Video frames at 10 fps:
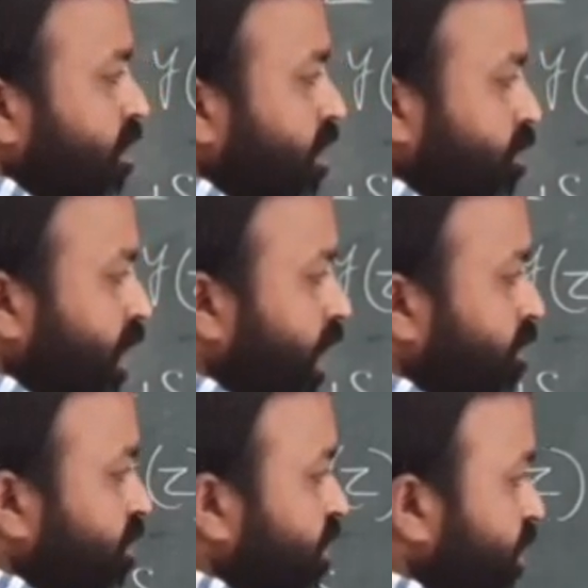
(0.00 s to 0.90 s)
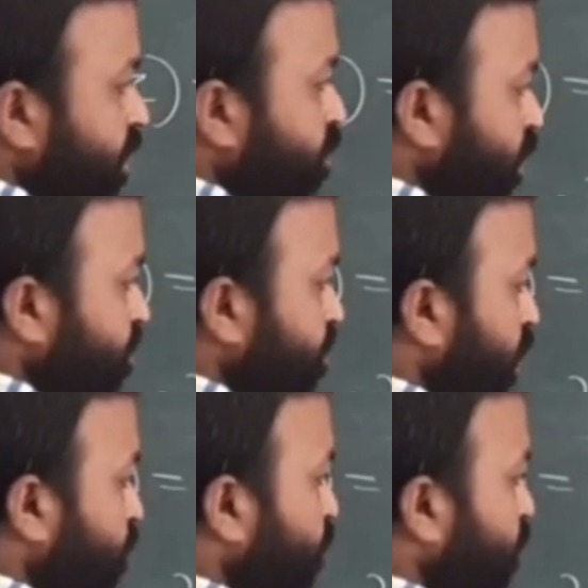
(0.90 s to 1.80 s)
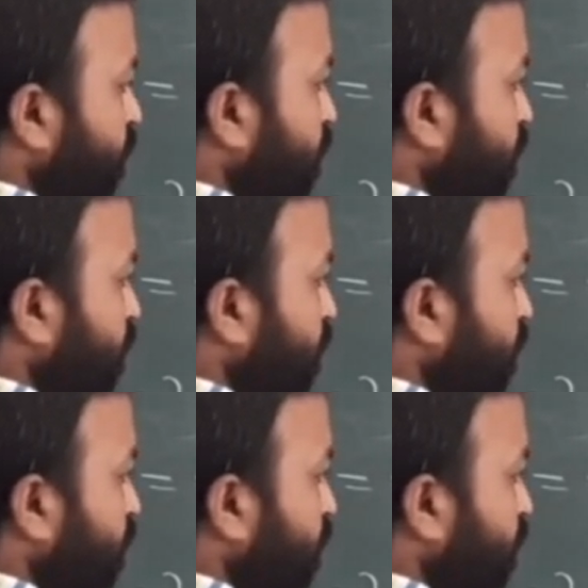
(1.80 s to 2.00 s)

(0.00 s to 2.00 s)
then we have z inverse of